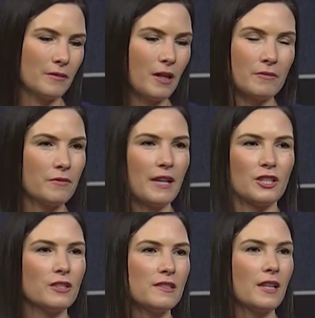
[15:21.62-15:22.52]
cover
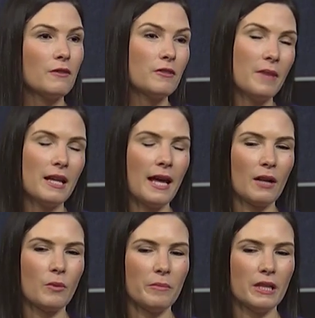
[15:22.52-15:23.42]
fashion and style for men
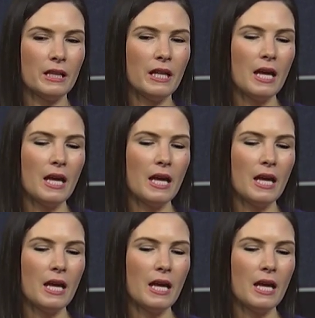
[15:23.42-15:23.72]
and women.